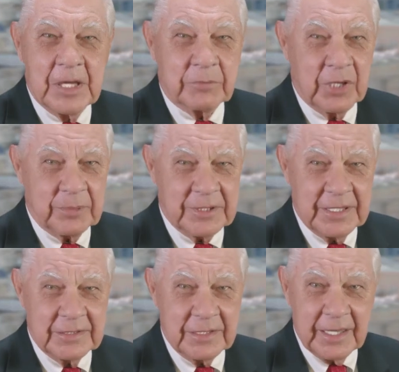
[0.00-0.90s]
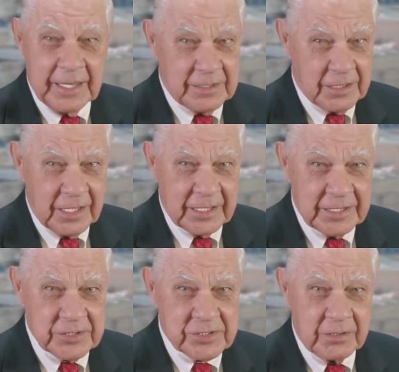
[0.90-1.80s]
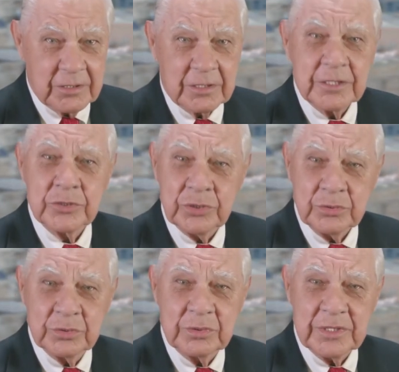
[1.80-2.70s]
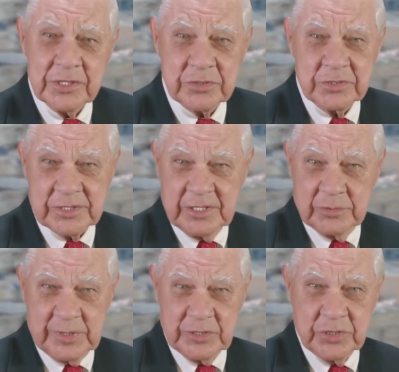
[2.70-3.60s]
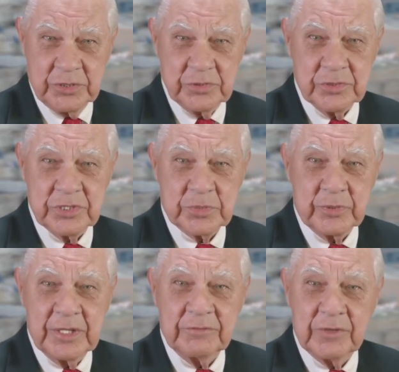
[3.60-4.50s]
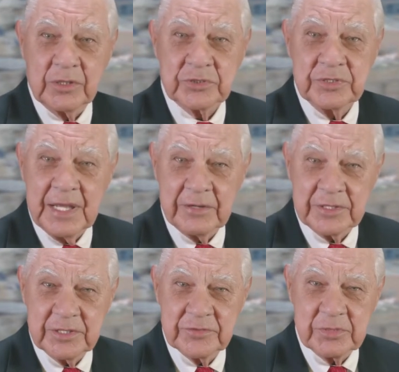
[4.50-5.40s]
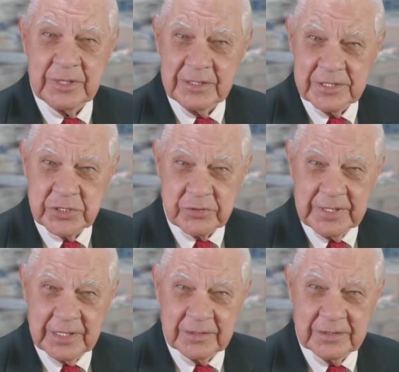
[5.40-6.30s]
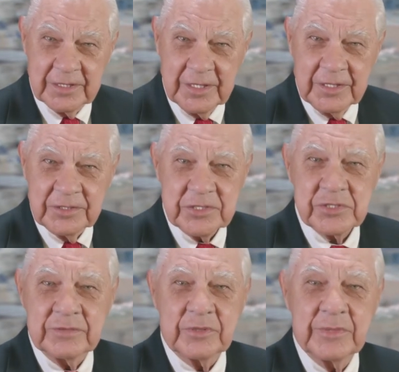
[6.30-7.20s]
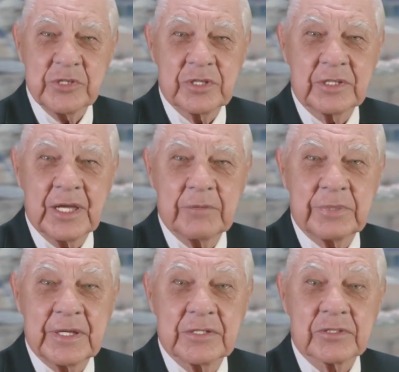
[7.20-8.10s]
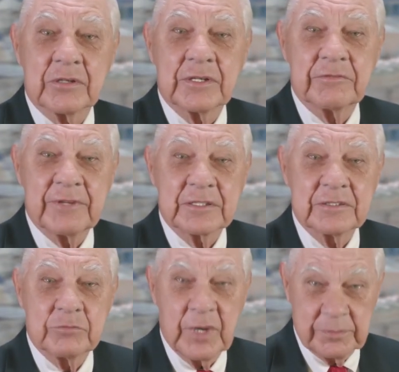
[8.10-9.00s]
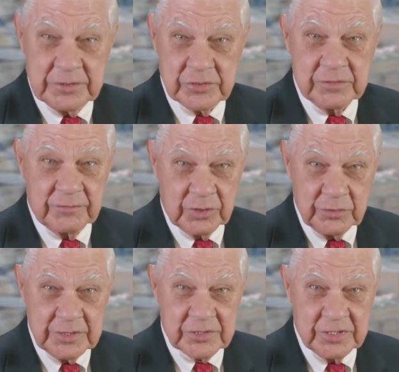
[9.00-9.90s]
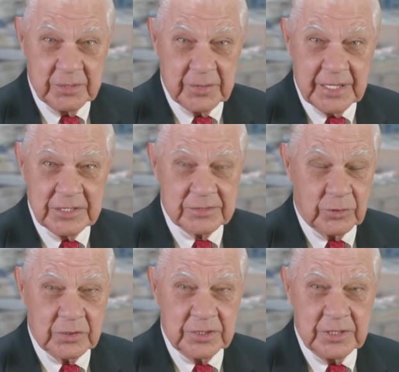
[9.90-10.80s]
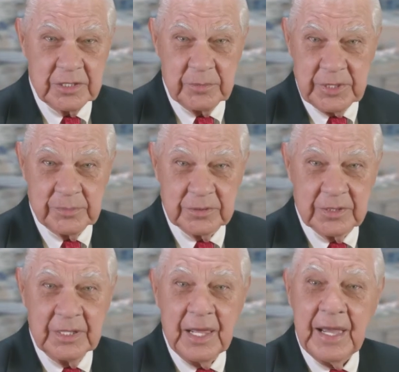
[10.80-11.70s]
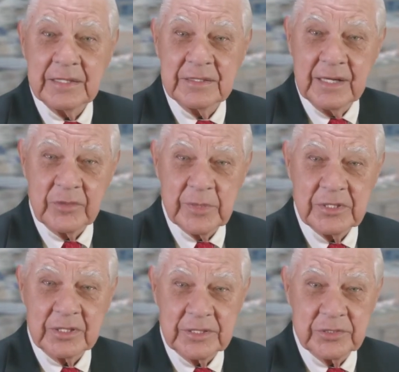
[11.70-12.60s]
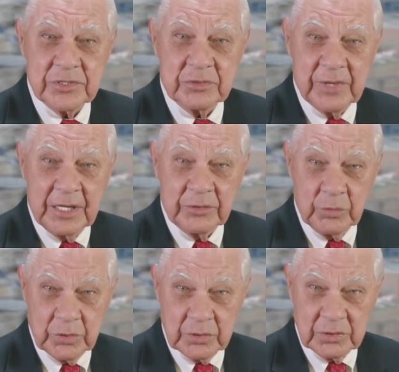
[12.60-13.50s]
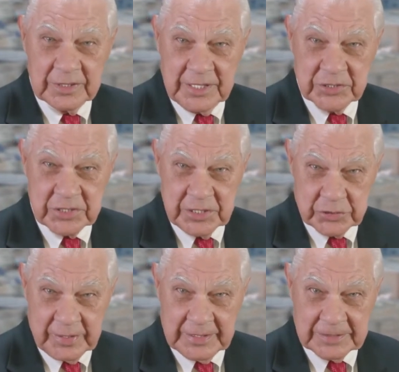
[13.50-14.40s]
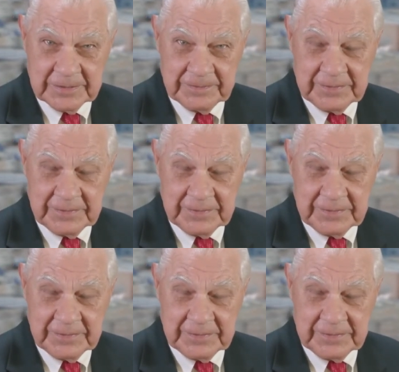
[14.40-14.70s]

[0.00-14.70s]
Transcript: Propaganda and lies are two Israel's enemies used to spread false narratives about Israel. Disinformation campaigns are effective weapons influencing the minds of ordinary people and government leaders around the world against Israel.